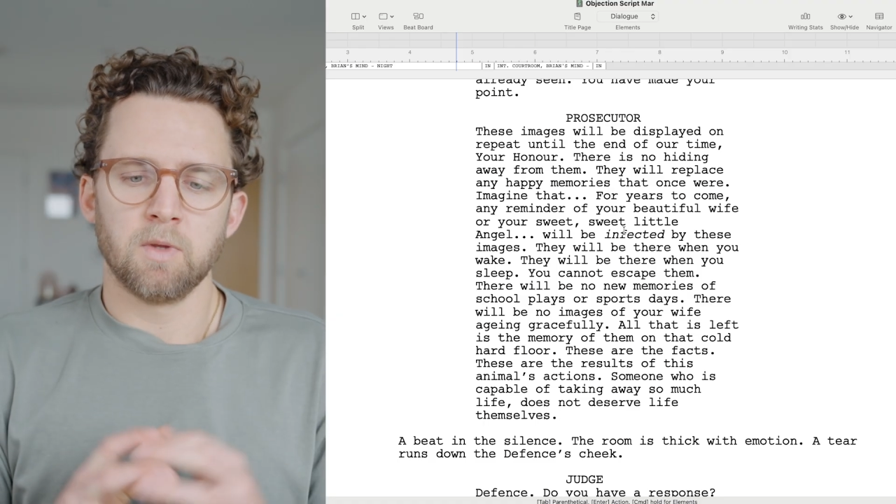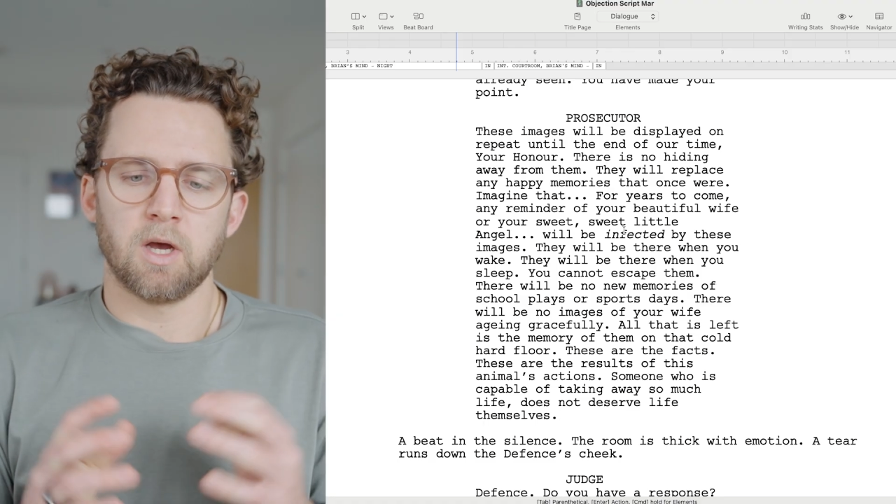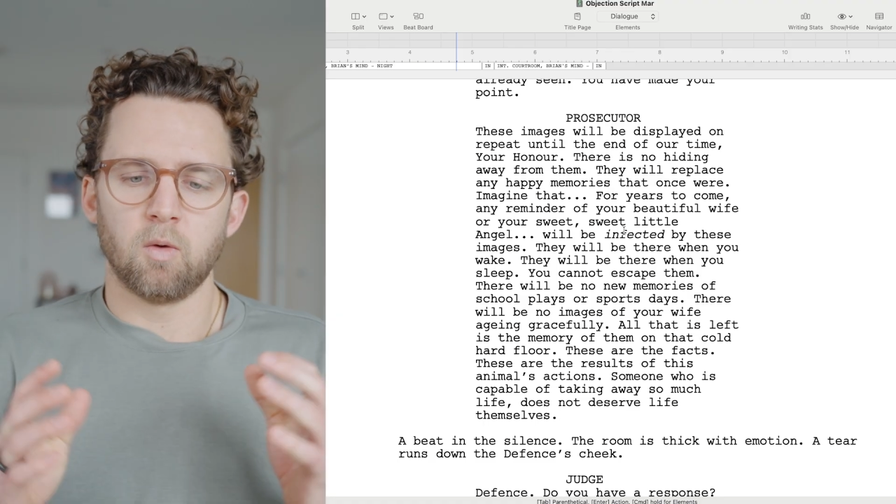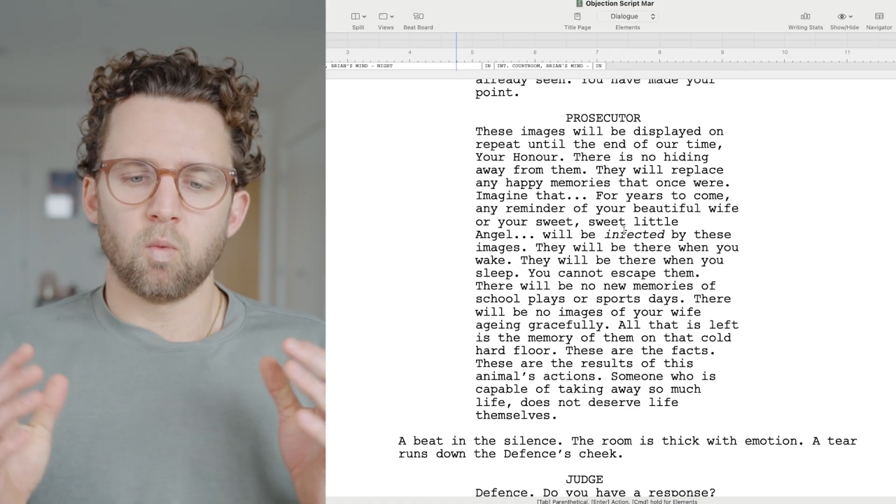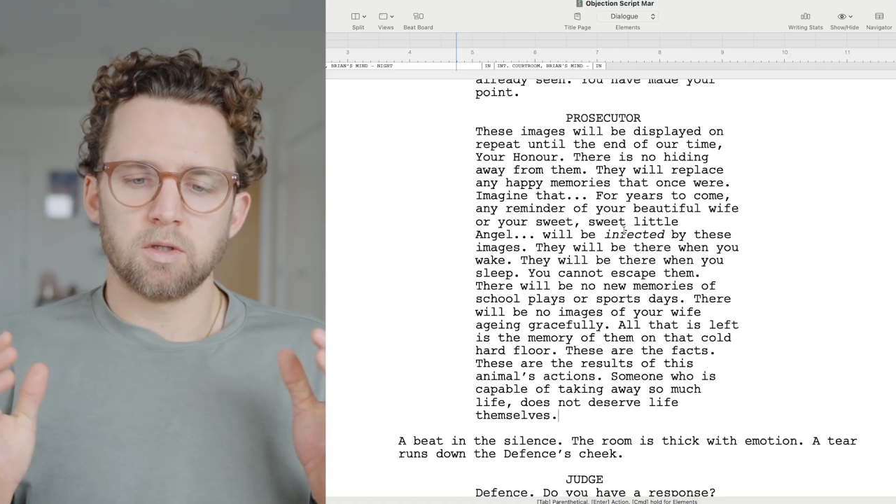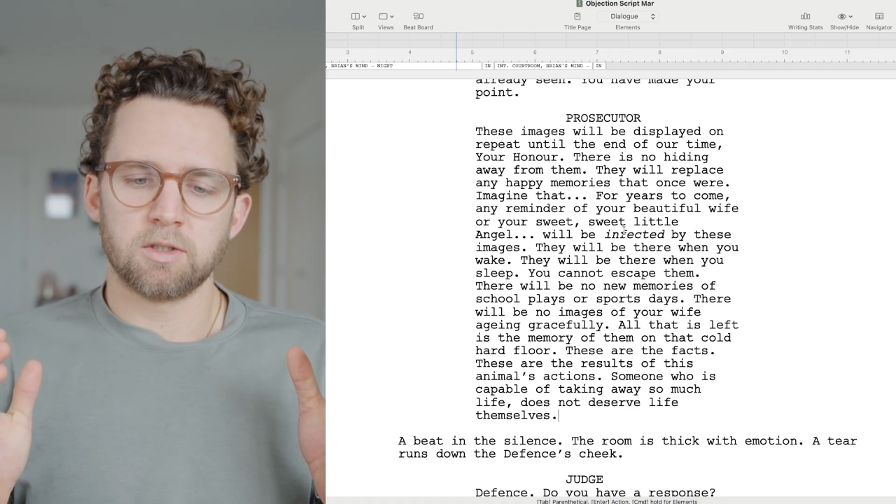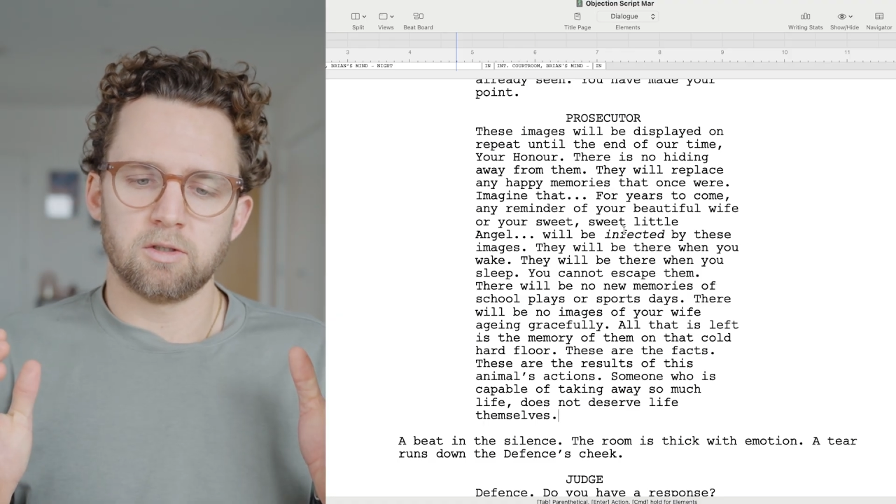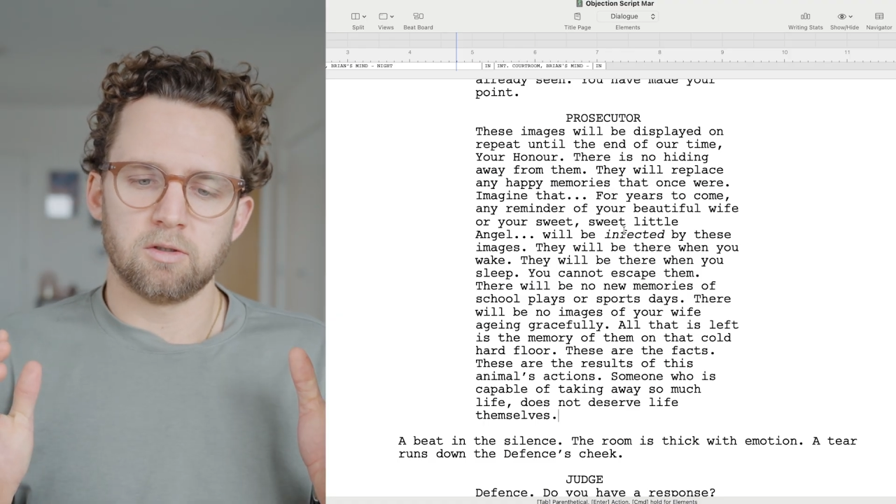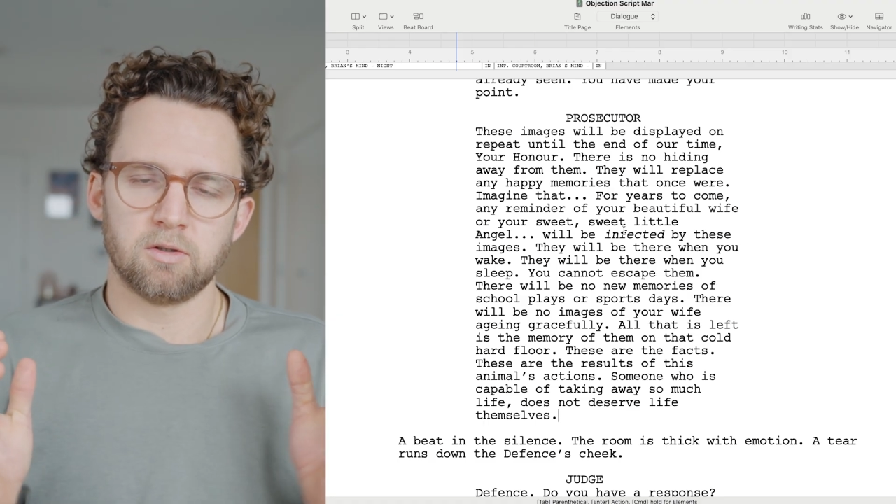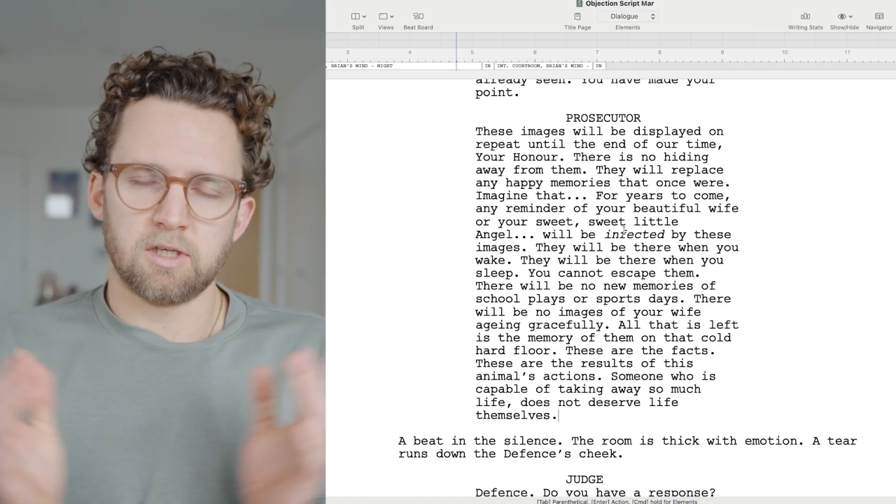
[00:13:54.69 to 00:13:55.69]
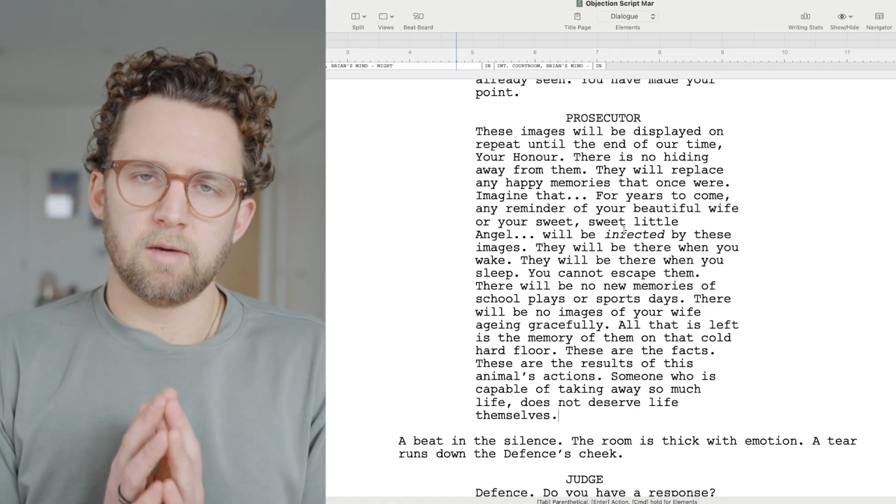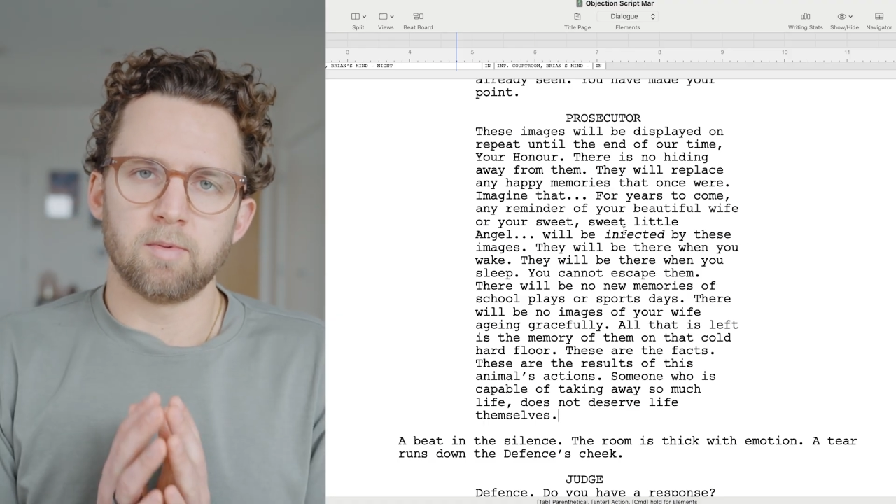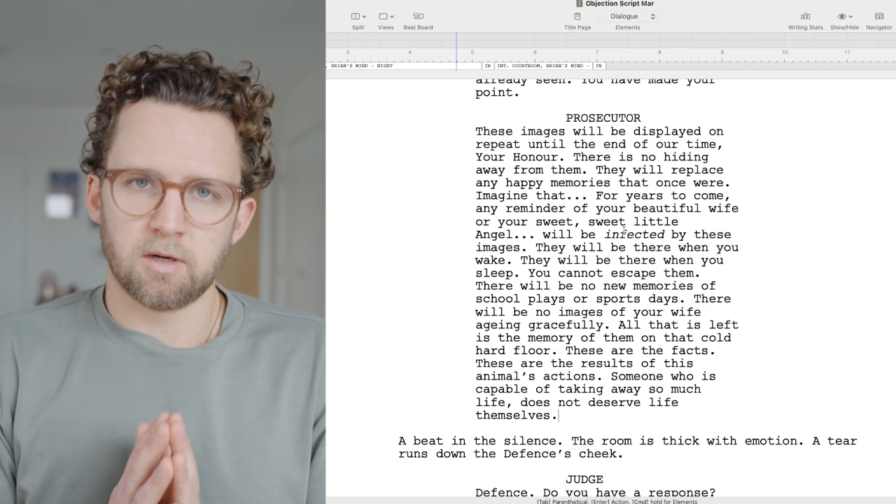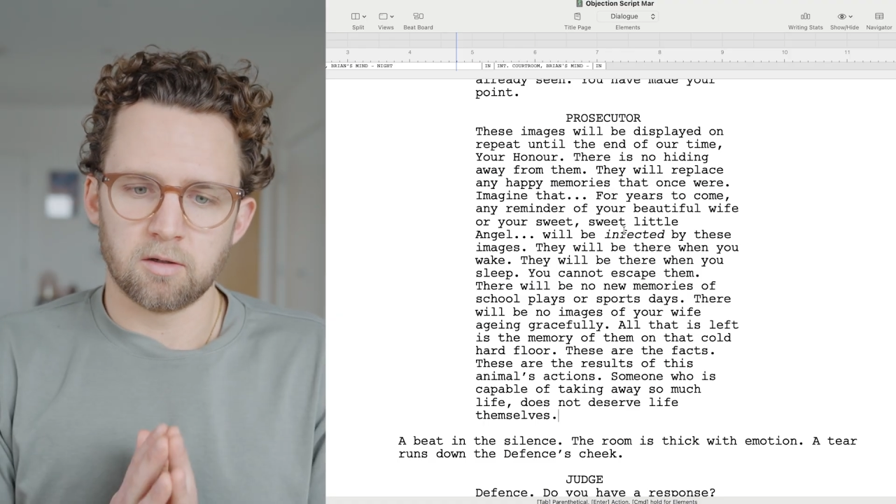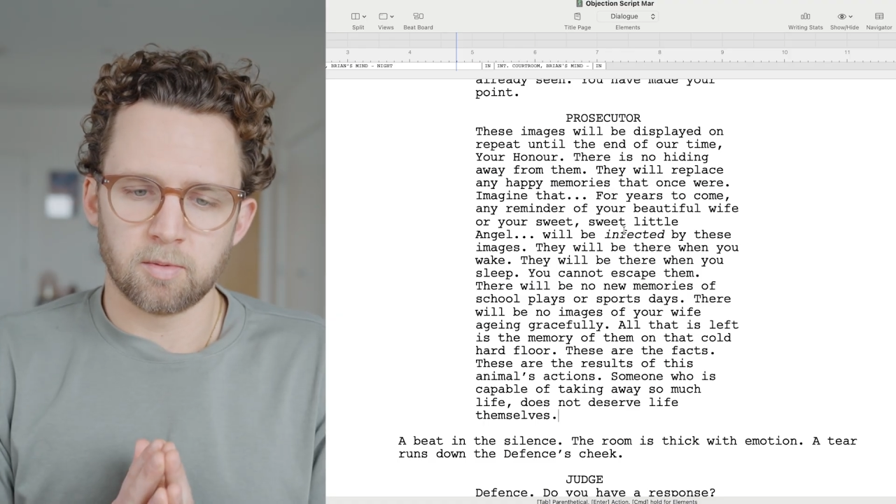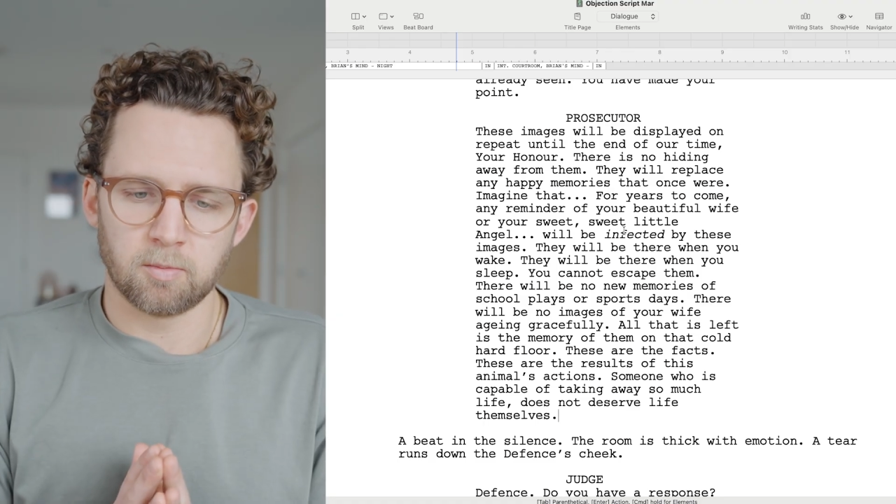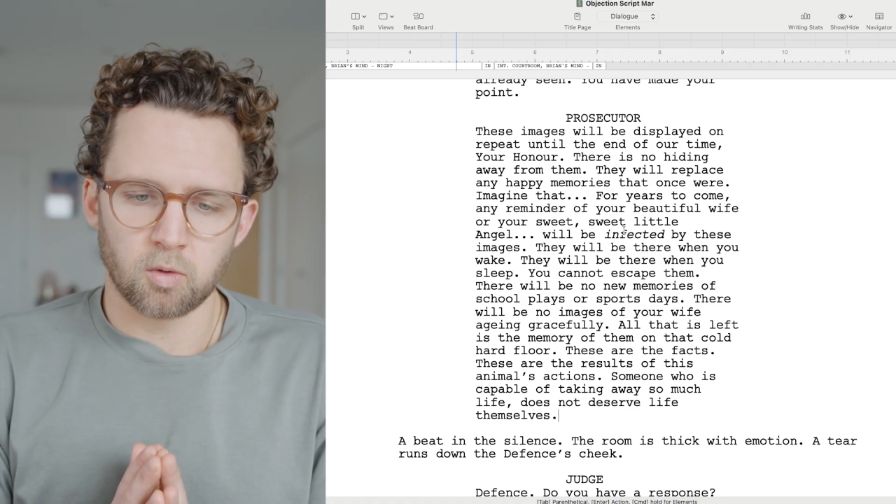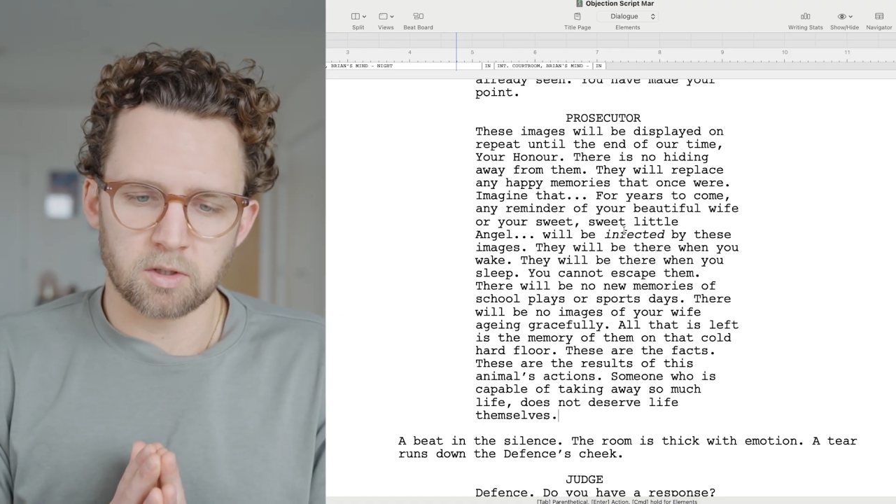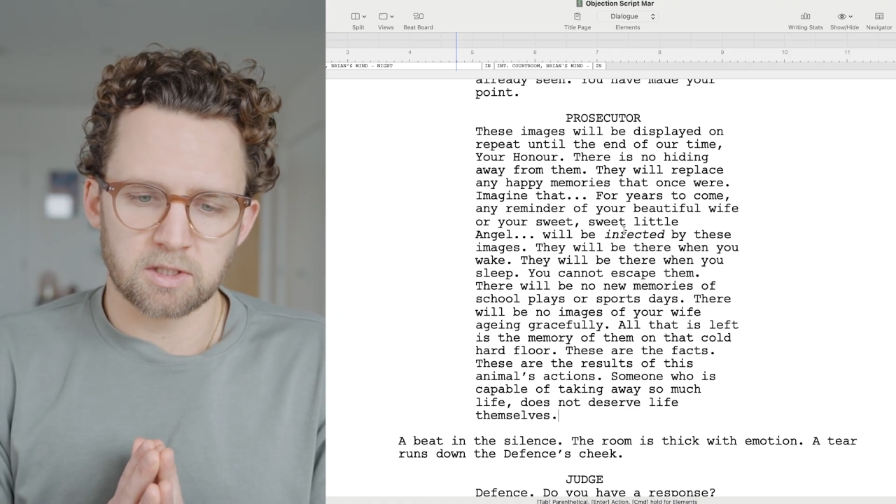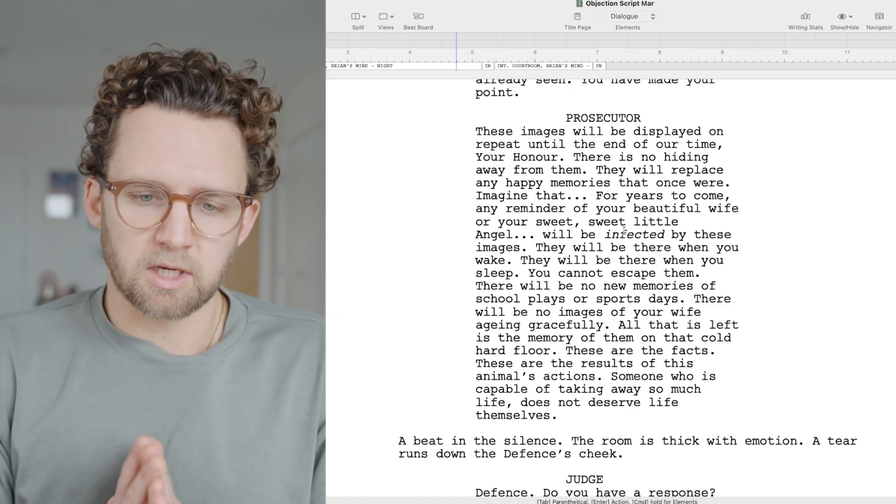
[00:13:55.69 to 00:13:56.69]
I want to keep it a little bit more
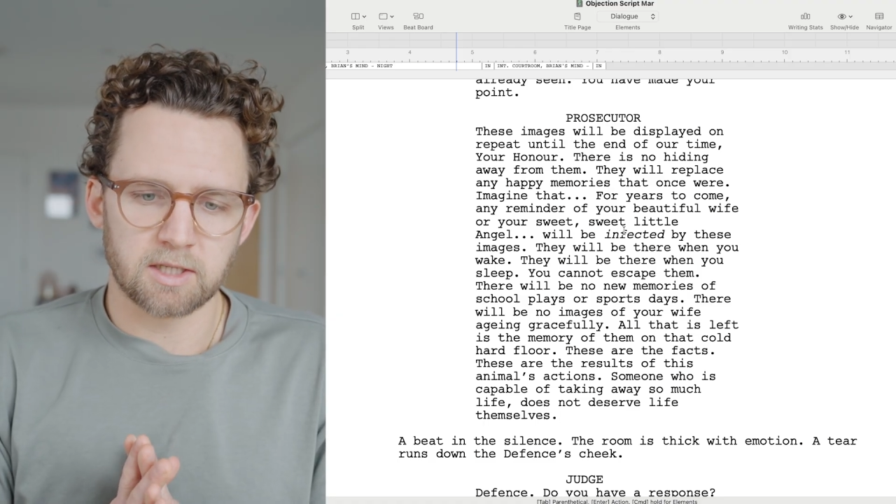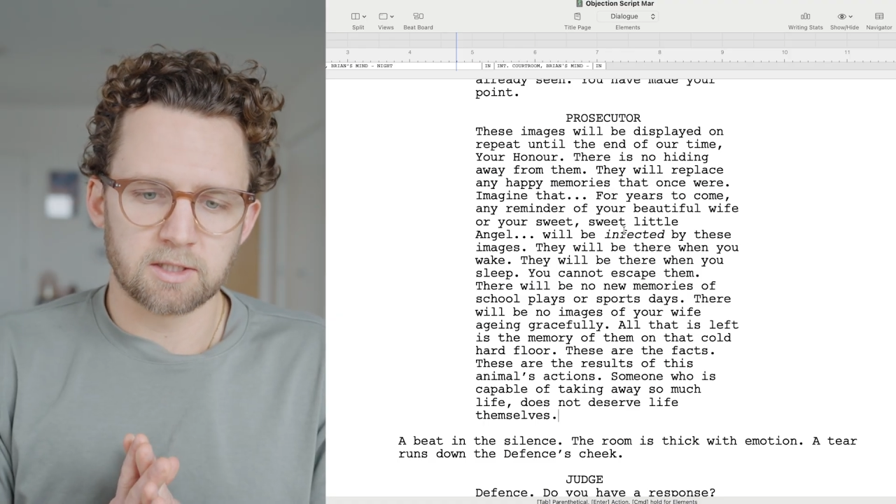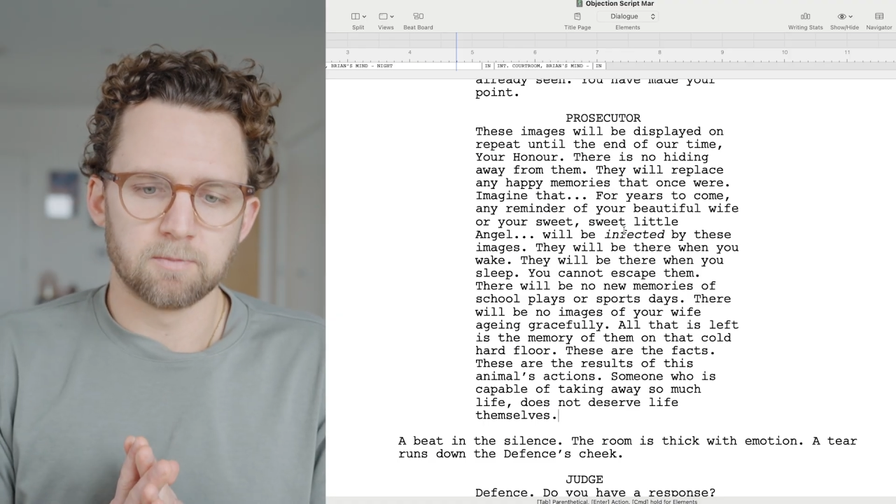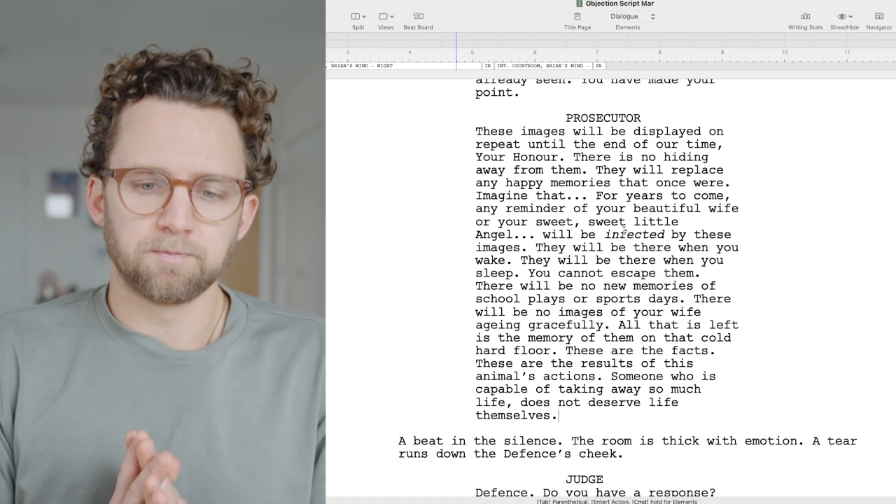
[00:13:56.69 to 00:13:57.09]
concise.